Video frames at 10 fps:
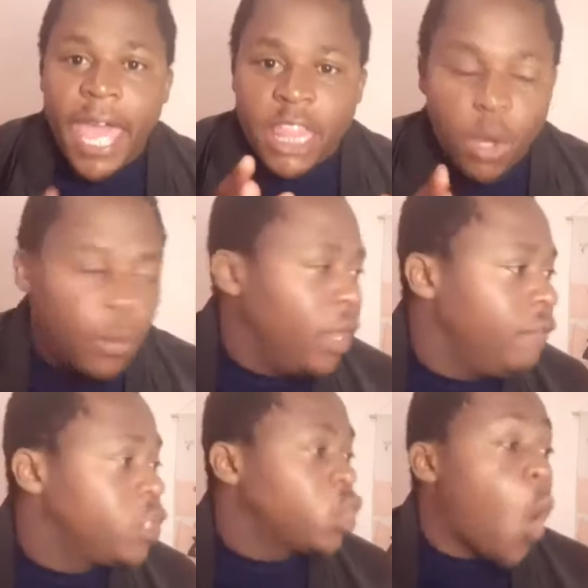and they will
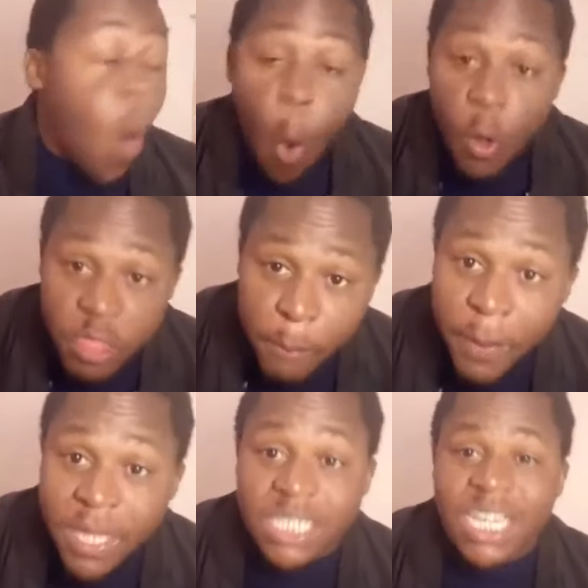leave it all on the
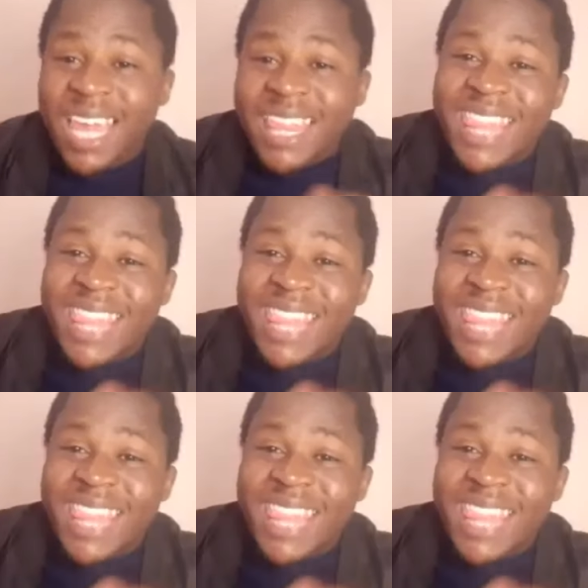pitch.